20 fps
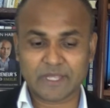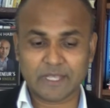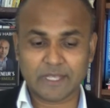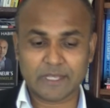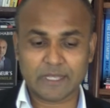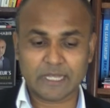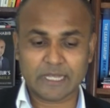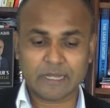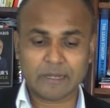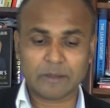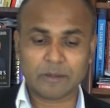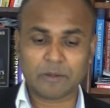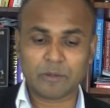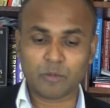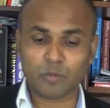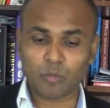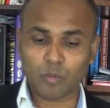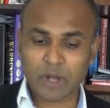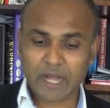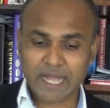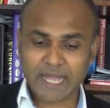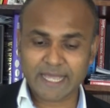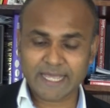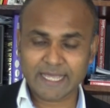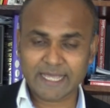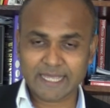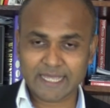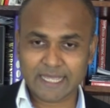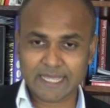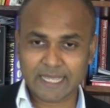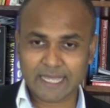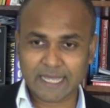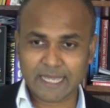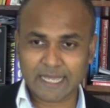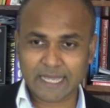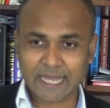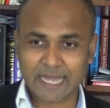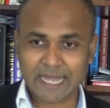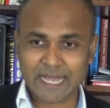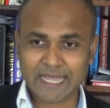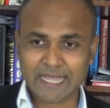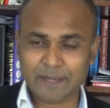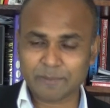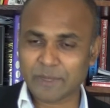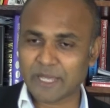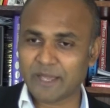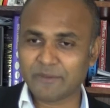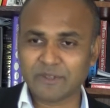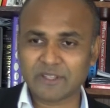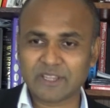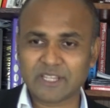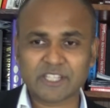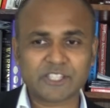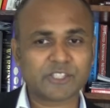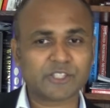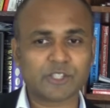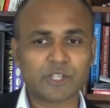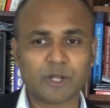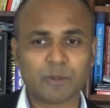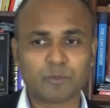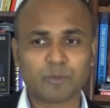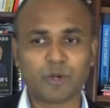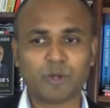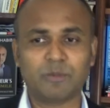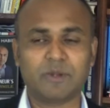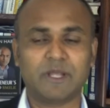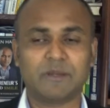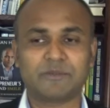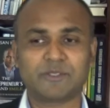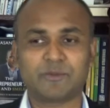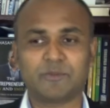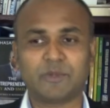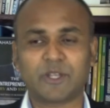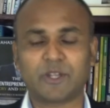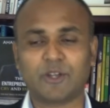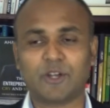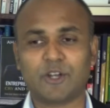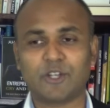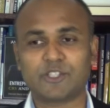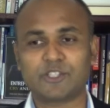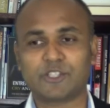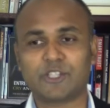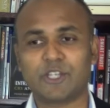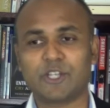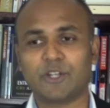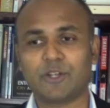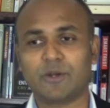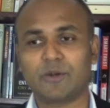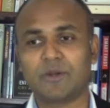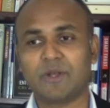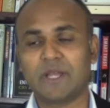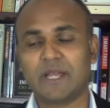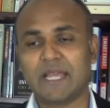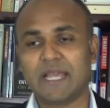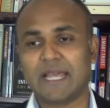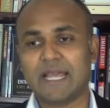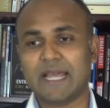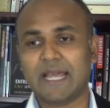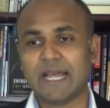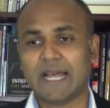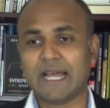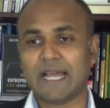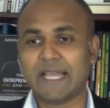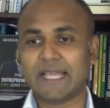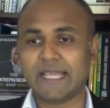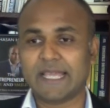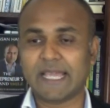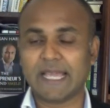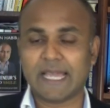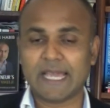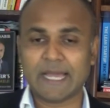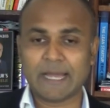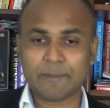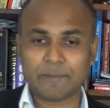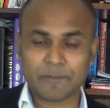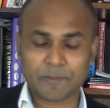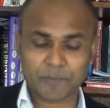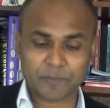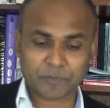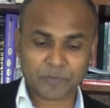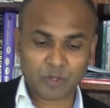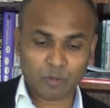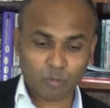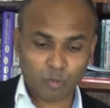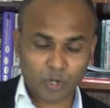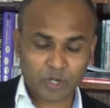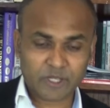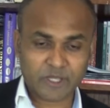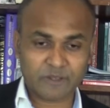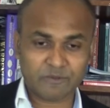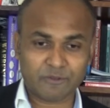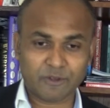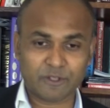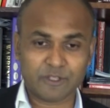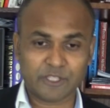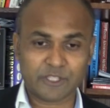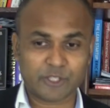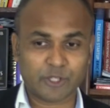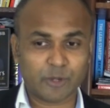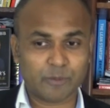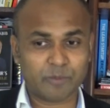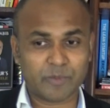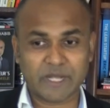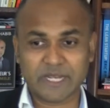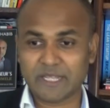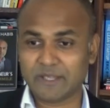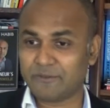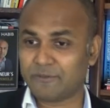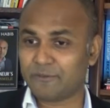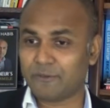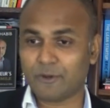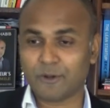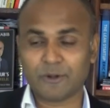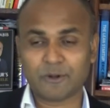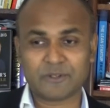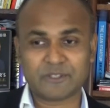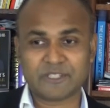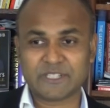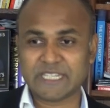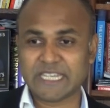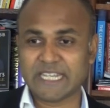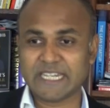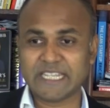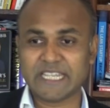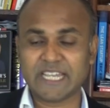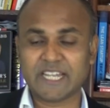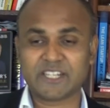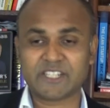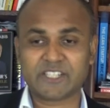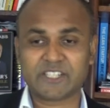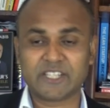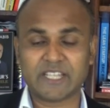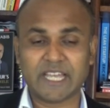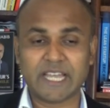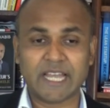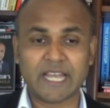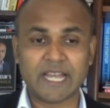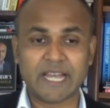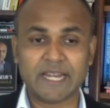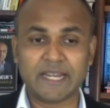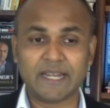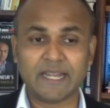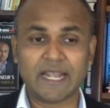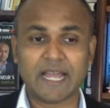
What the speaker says: Why I am having these sort of problems? Because I am working for this company for 10 years, and